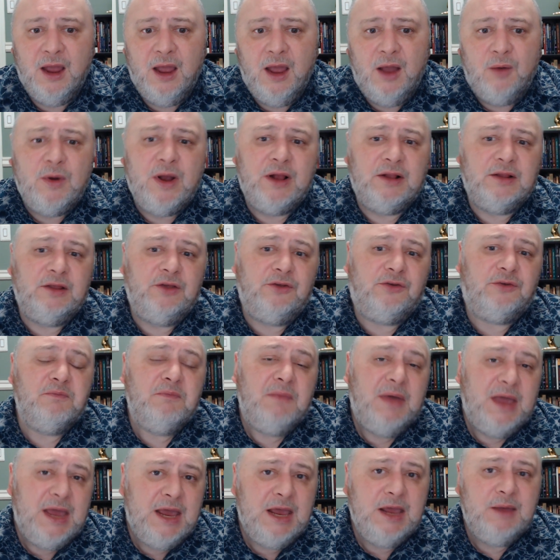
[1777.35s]
While this
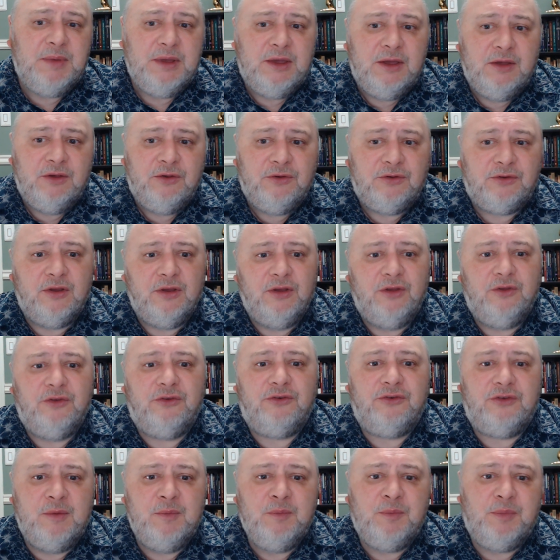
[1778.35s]
may be as
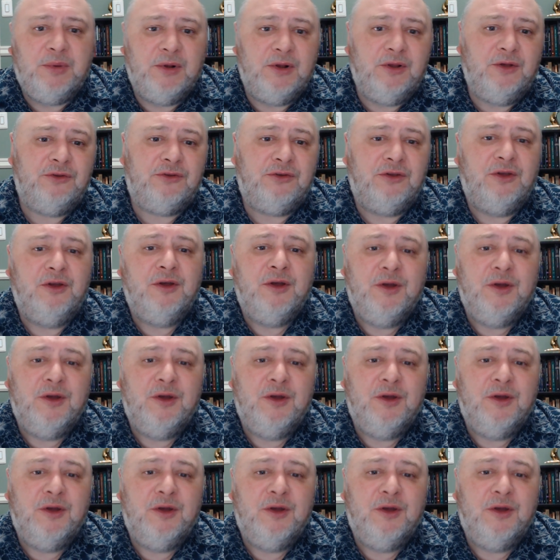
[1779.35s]
simple as